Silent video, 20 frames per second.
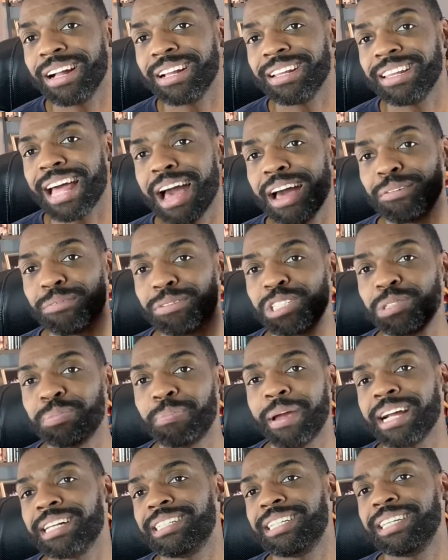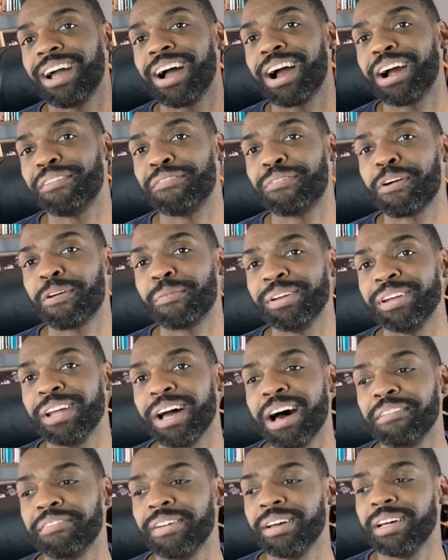that respects the art form
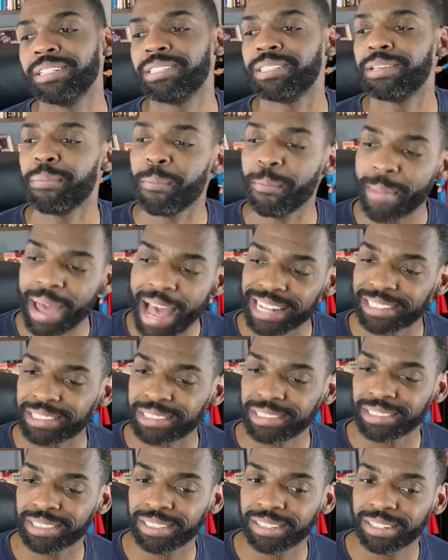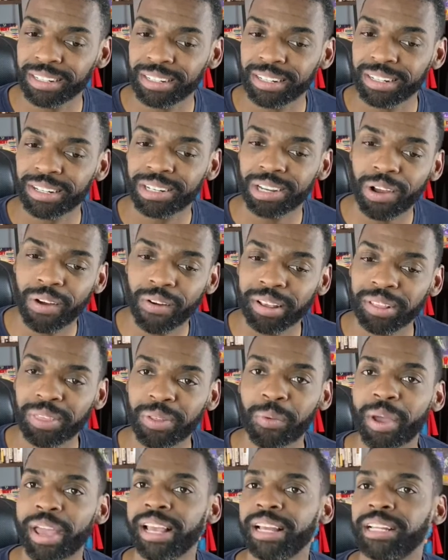enough to master knowing
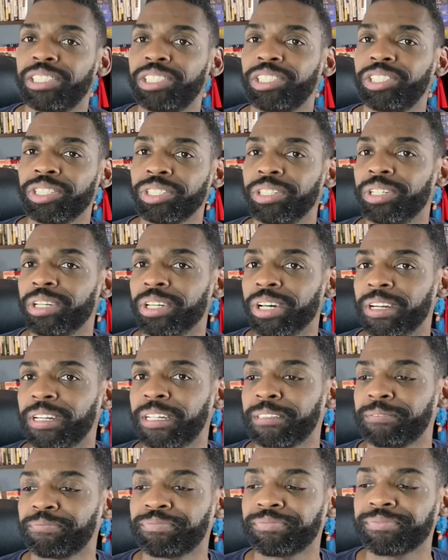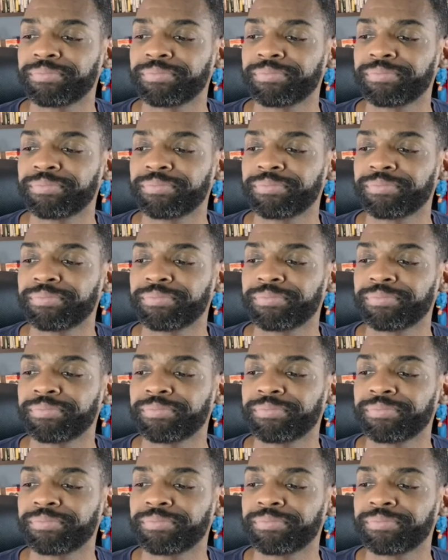the way it should look